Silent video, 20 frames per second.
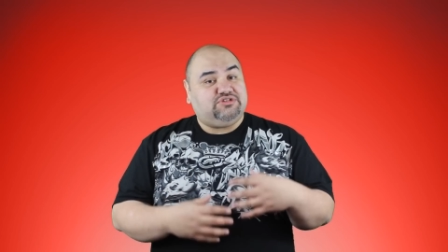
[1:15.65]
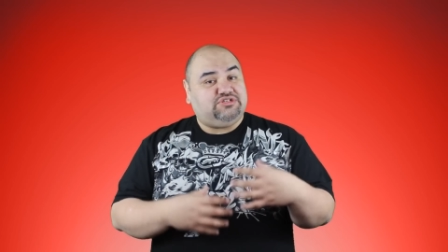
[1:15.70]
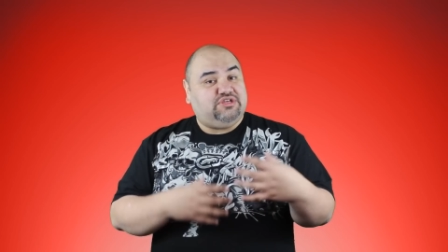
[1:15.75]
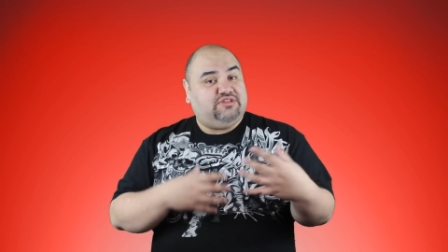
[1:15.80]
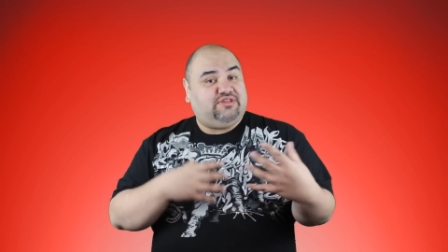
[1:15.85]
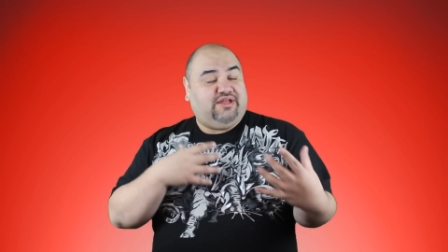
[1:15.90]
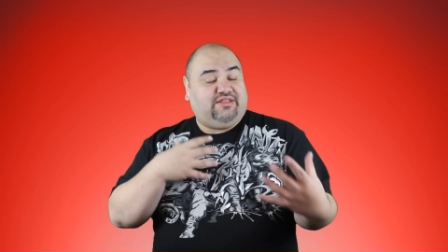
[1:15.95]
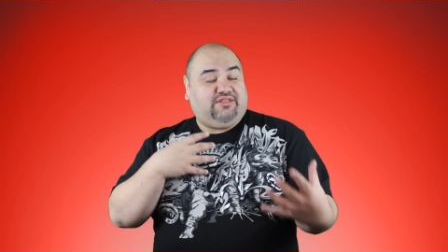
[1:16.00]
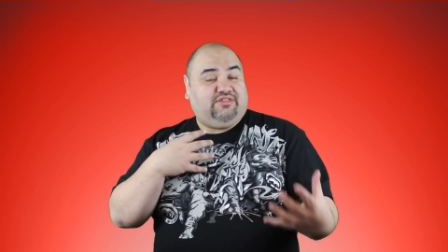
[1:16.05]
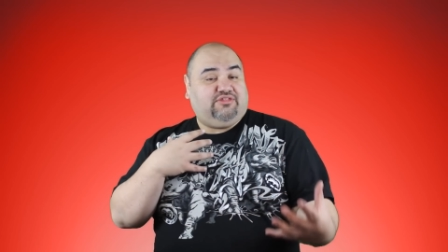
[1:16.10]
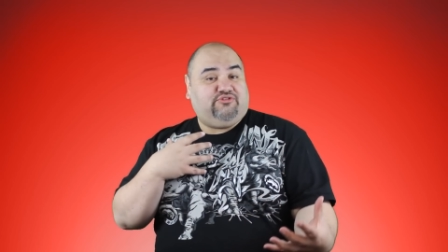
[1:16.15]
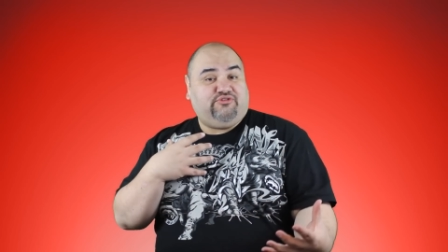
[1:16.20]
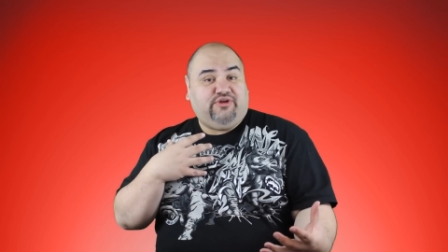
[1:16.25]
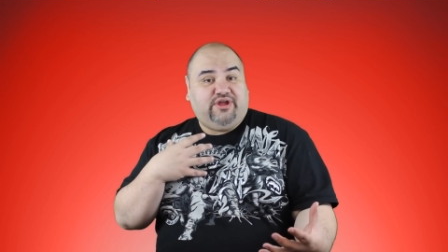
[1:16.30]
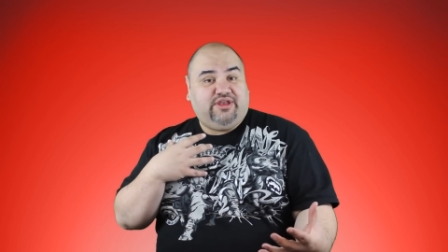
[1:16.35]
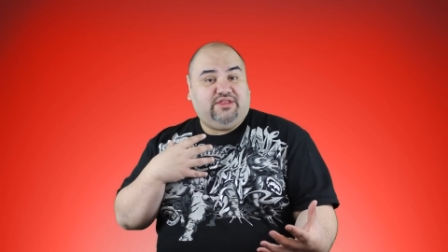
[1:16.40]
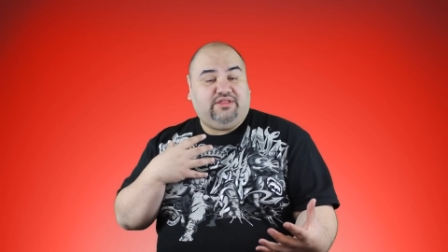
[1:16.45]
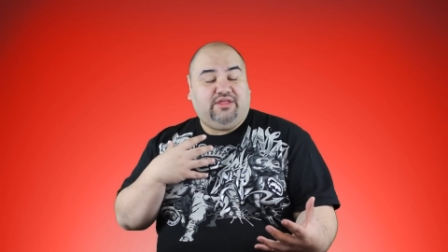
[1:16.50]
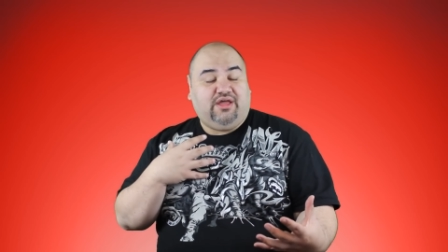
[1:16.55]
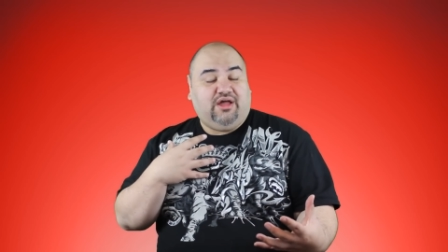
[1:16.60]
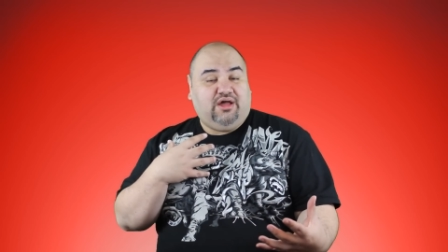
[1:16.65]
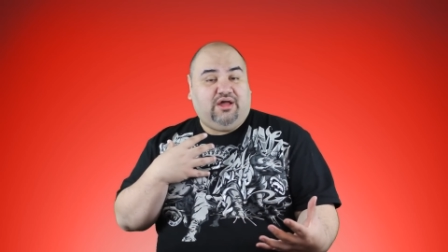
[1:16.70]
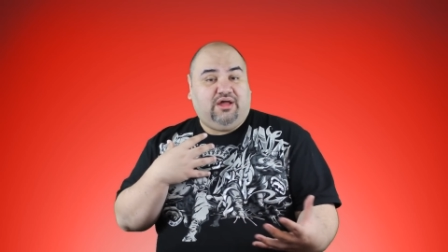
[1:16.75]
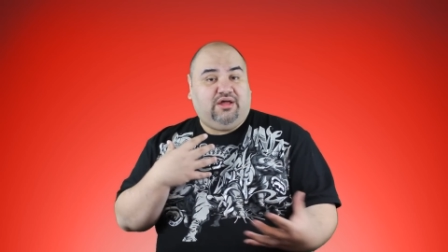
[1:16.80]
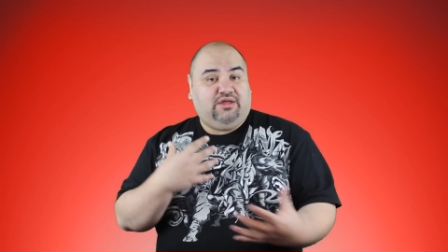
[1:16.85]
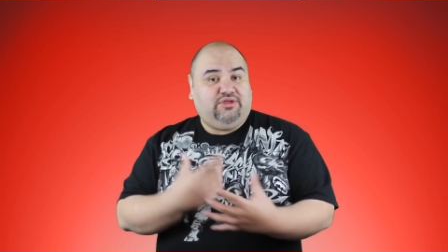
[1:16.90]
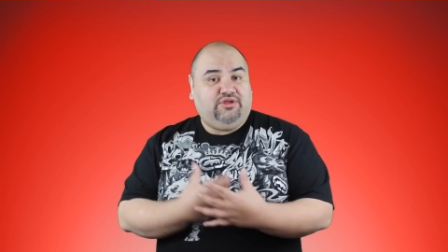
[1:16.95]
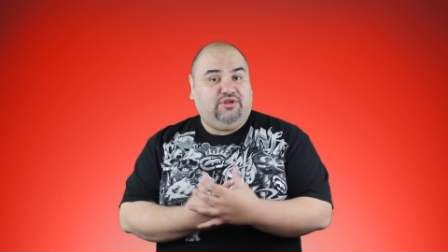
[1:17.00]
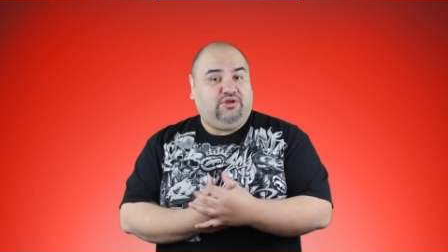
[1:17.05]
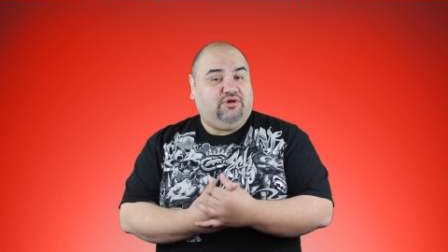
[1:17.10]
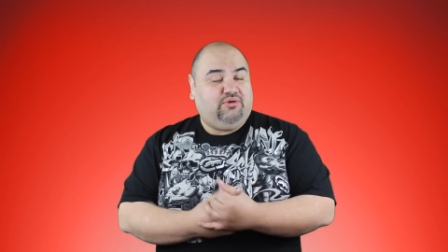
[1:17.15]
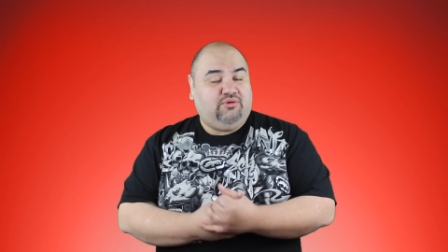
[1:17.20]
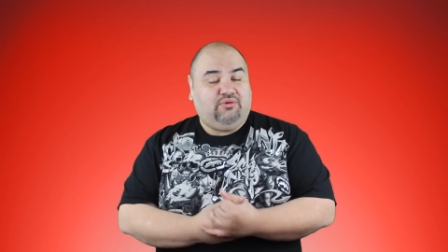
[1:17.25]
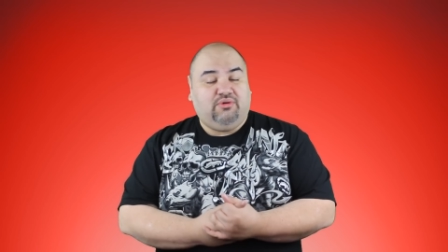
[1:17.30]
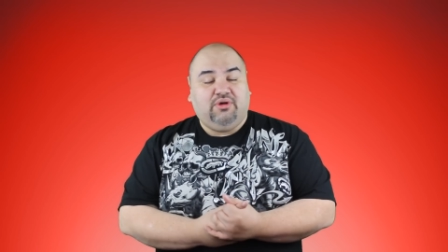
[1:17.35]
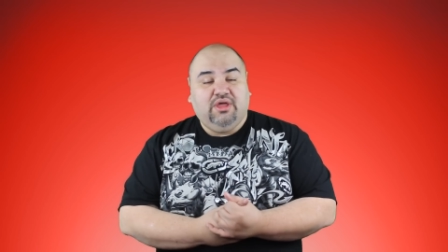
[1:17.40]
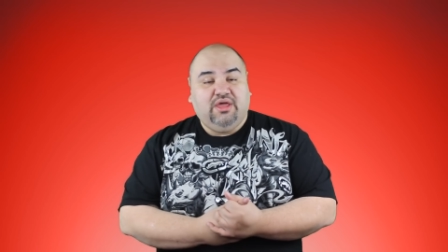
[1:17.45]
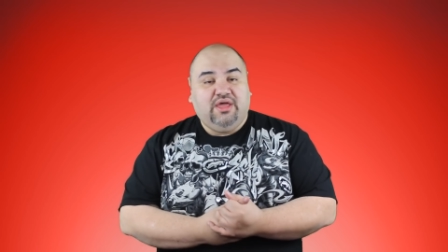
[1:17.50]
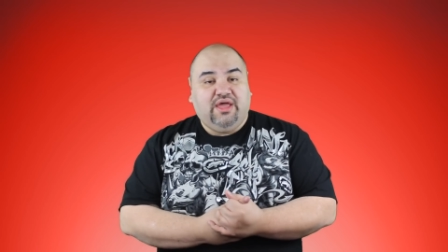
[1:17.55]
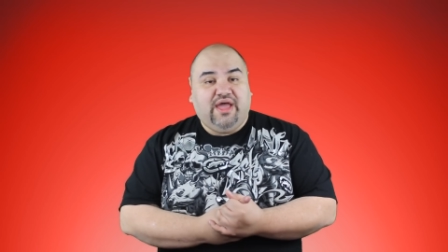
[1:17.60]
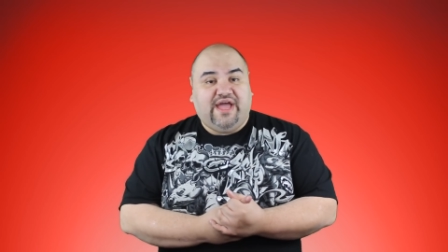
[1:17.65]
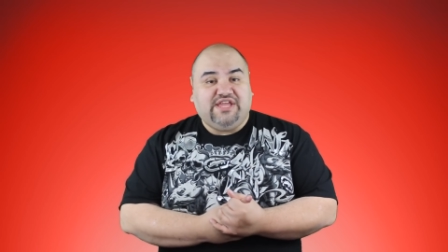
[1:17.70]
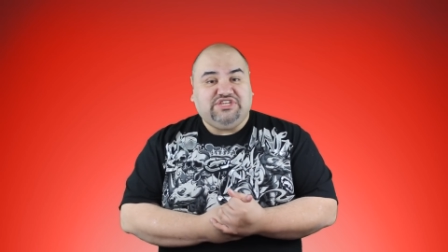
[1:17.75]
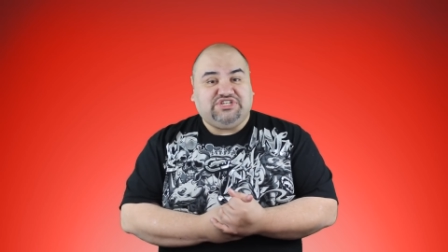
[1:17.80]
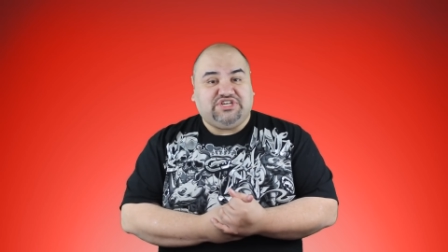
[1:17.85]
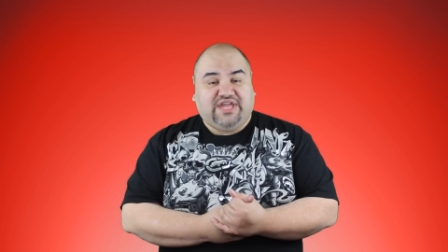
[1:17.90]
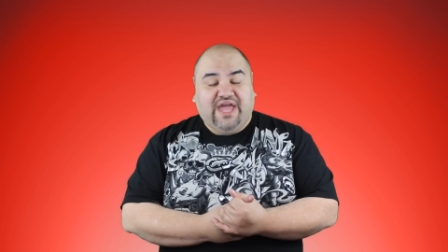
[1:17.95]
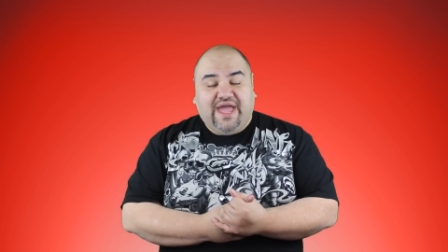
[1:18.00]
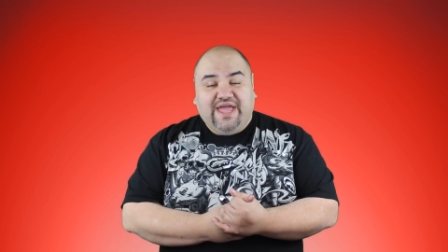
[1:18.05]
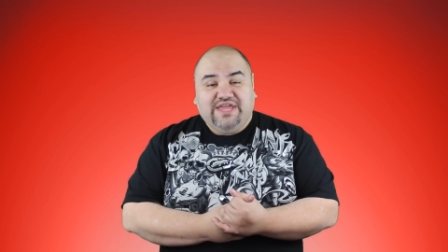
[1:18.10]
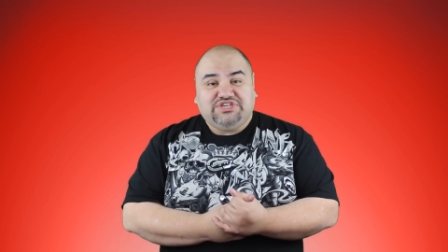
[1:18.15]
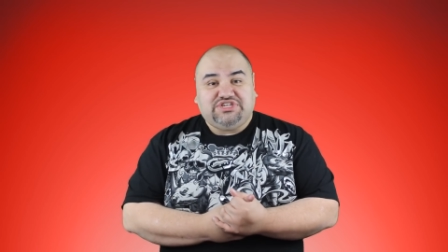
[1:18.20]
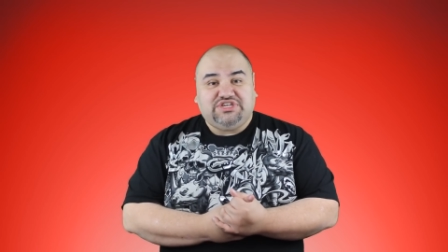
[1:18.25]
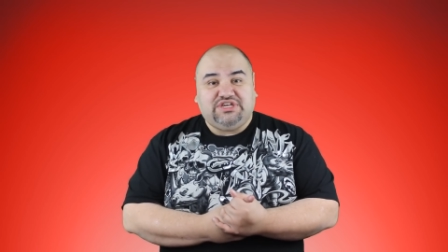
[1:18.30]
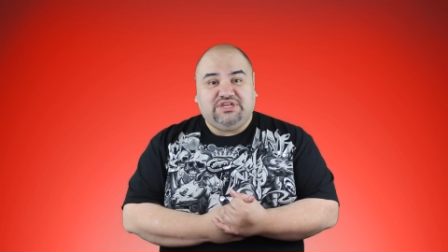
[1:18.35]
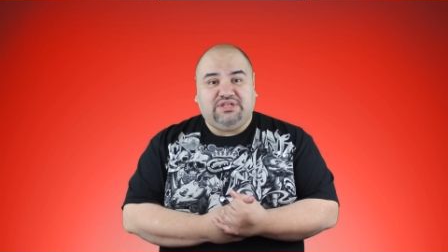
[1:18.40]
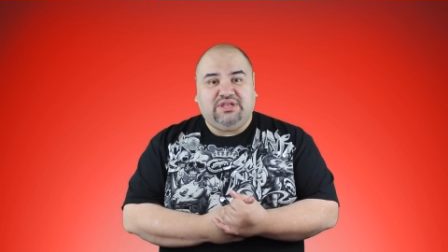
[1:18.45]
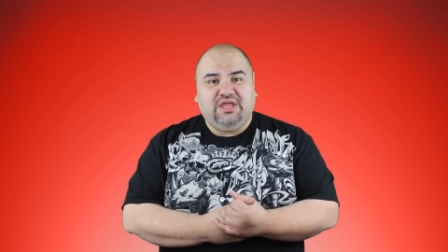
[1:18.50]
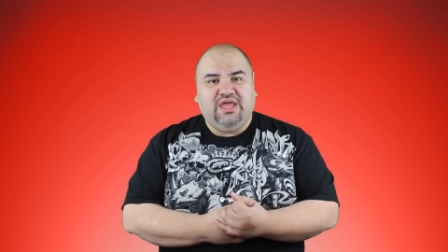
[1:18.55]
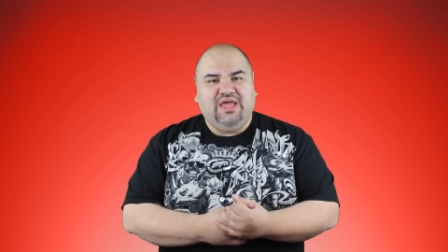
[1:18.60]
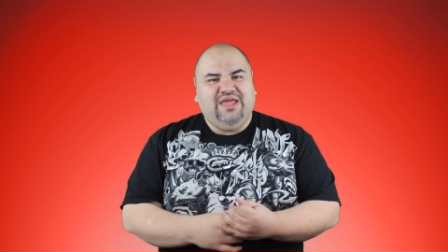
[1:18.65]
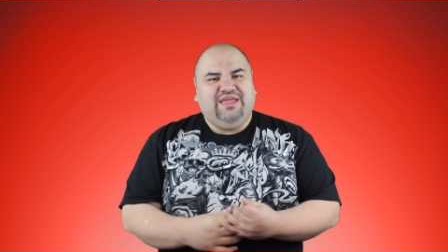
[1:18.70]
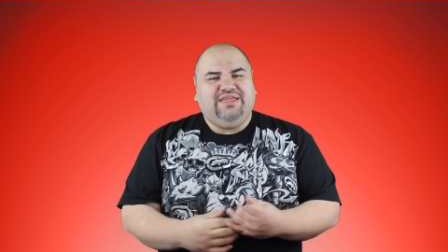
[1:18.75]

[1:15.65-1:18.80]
She's got this great, uh, you know, education.